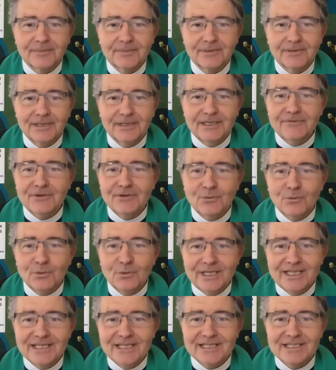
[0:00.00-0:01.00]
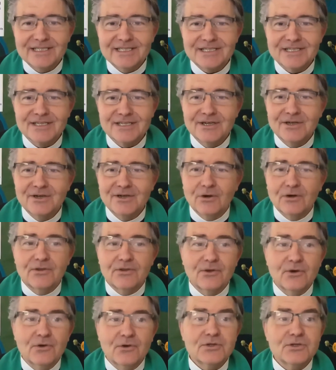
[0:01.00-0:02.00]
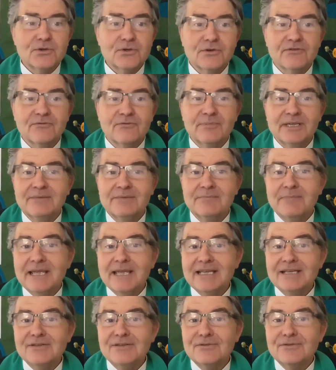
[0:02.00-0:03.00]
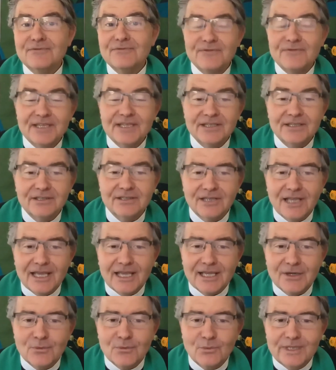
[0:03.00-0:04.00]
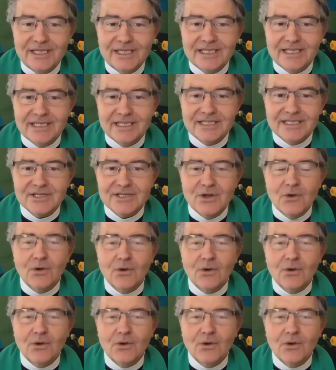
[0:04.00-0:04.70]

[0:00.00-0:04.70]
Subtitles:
even weeds, or those who have been made to feel like weeds